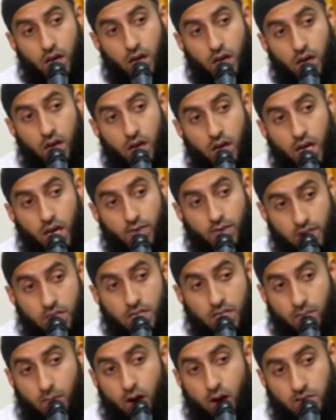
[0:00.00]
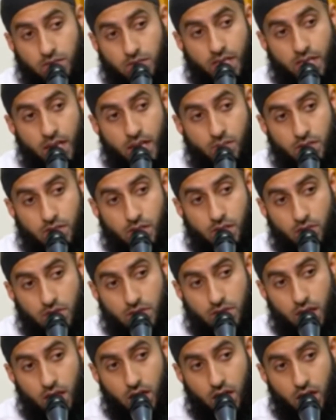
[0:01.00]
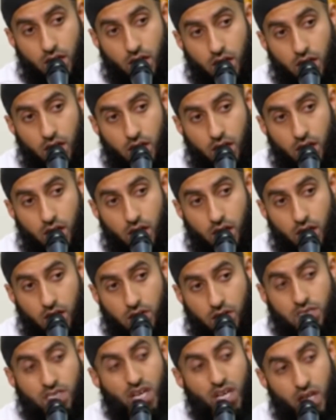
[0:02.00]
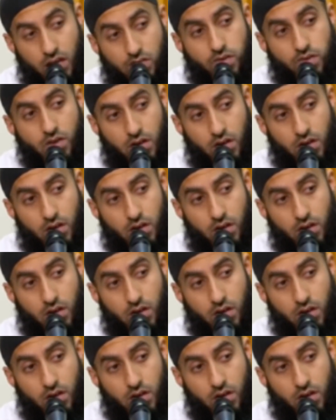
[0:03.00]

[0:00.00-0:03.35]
If there's a master, then that means there is a slave.